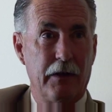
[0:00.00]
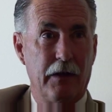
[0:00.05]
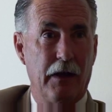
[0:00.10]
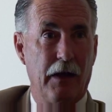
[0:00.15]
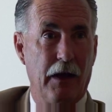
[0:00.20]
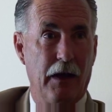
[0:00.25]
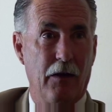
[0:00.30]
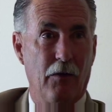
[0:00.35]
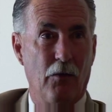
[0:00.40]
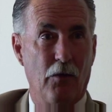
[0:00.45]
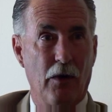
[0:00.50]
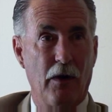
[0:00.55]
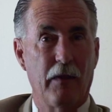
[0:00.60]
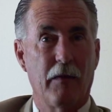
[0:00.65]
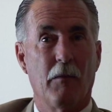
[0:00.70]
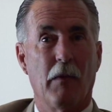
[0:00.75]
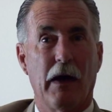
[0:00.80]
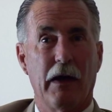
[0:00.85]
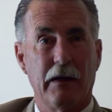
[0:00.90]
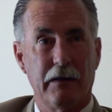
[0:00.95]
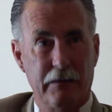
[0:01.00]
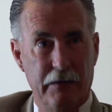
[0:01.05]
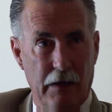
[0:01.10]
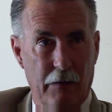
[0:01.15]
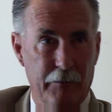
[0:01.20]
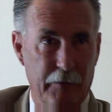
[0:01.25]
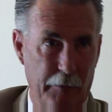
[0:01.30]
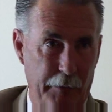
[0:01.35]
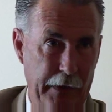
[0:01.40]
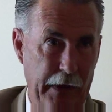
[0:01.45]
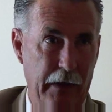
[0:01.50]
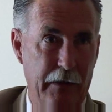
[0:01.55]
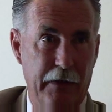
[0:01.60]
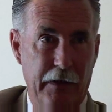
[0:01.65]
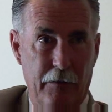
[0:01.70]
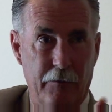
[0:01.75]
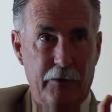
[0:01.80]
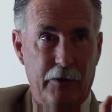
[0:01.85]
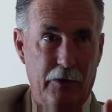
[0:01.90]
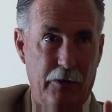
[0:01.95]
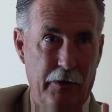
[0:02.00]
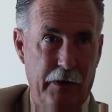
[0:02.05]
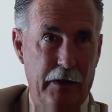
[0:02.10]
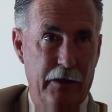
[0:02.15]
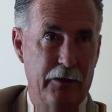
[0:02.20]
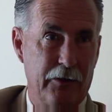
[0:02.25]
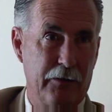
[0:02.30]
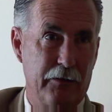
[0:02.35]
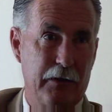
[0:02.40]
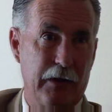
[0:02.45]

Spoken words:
Where did the monies come to pay them to go ahead and do